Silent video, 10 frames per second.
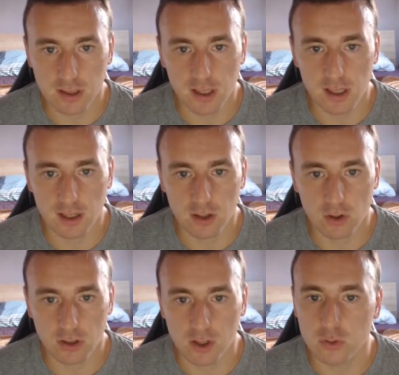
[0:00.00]
king can
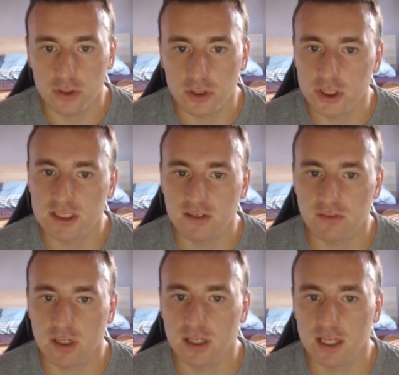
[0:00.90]
only go to
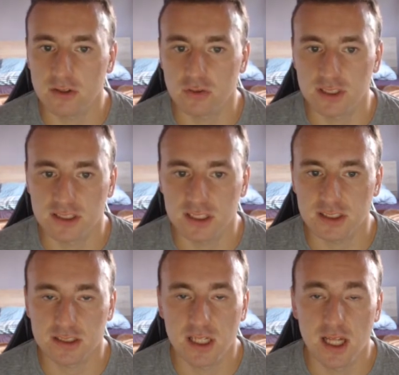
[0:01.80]
g7, and knight to
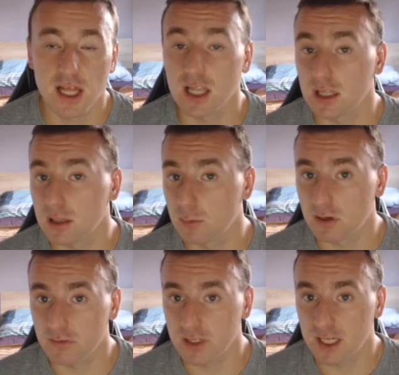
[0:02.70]
e6, a little
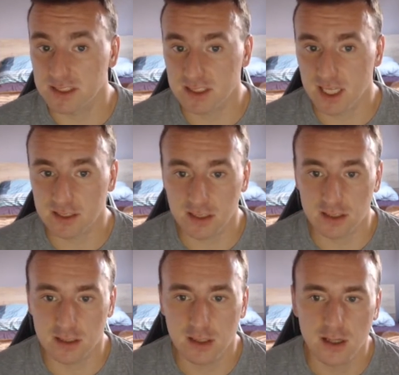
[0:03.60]
bit of a nice
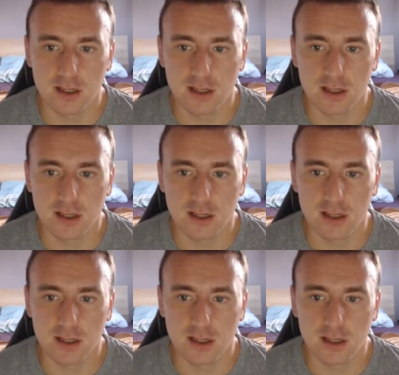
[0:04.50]
tactic.